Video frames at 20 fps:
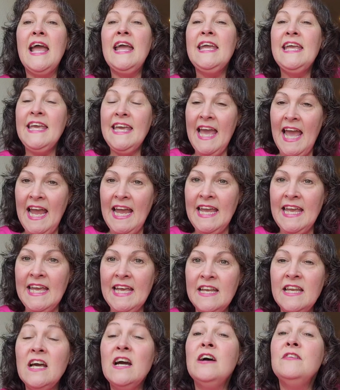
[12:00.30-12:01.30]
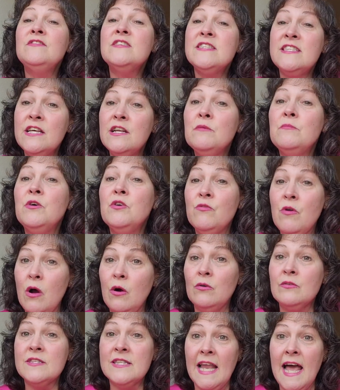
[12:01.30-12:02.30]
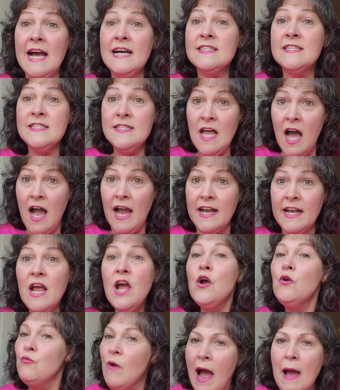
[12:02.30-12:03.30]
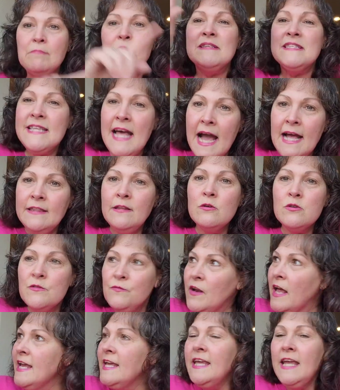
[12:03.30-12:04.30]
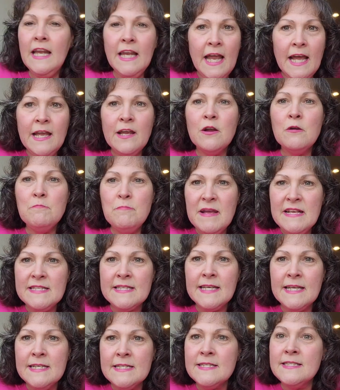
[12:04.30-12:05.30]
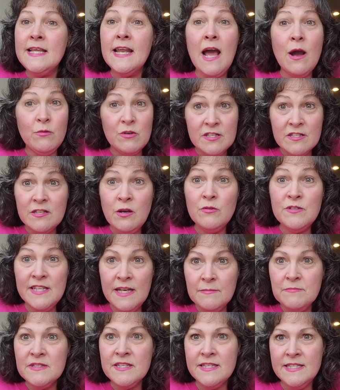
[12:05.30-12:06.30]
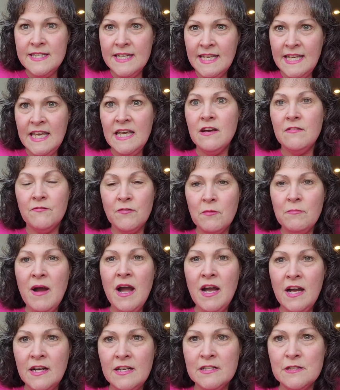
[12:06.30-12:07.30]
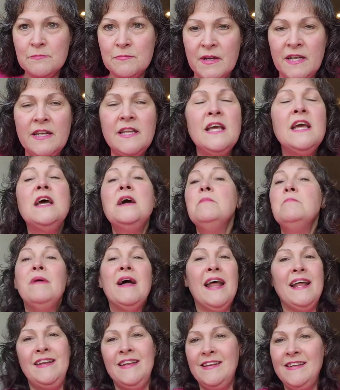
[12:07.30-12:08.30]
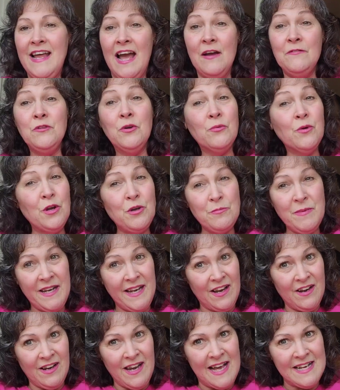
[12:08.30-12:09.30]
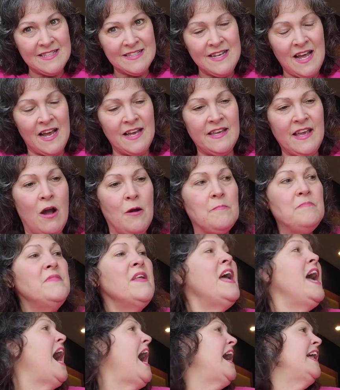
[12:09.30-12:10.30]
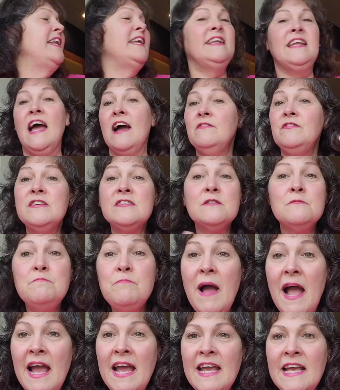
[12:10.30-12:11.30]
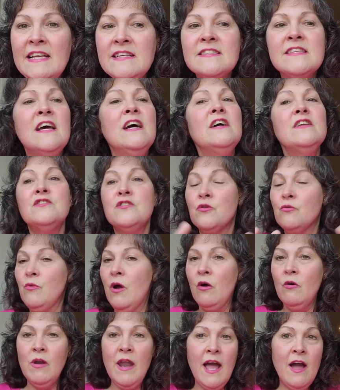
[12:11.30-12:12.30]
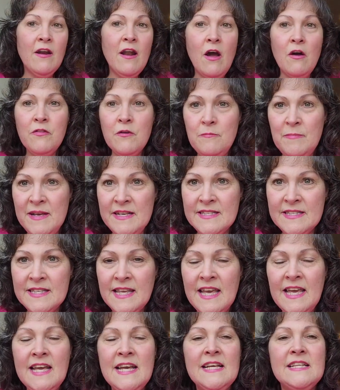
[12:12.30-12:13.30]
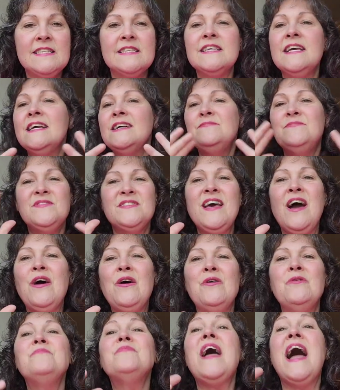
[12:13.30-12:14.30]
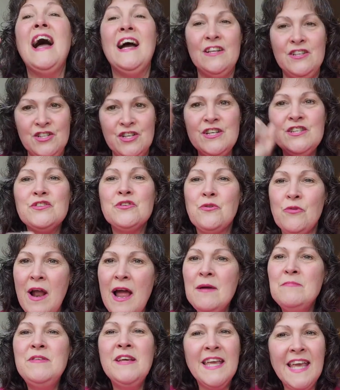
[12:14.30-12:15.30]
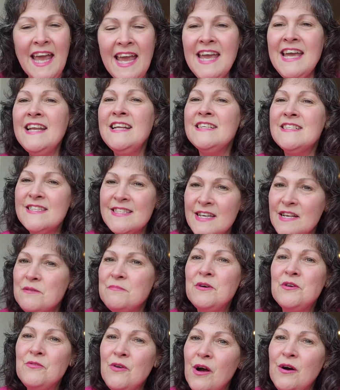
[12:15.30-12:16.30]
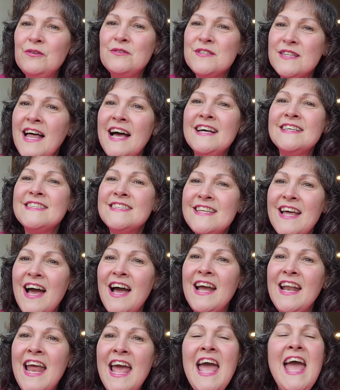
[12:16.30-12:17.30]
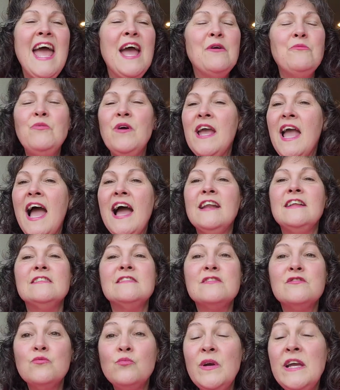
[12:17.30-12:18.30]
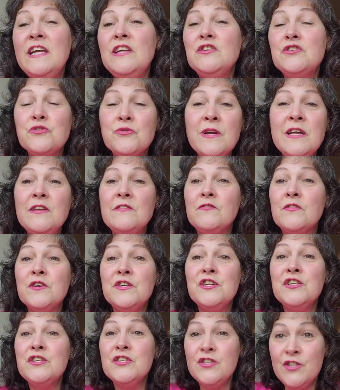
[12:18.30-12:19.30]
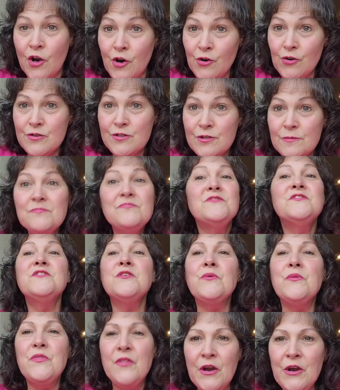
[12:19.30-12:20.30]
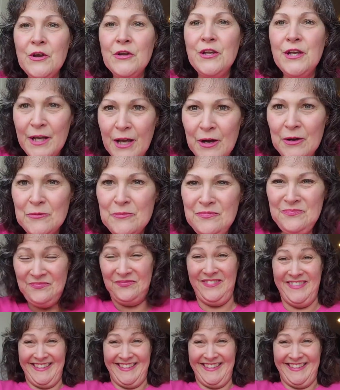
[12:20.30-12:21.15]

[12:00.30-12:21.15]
a can of cinnamon rolls last night, right beside those flaky layer biscuits that I was so tempted to get for my husband, but I didn't have the room in here last night, y'all. I didn't have the space to roll out all the biscuits, so I just grabbed a can of cinnamon rolls last night, and we had a sweet treat for dessert. So there you go.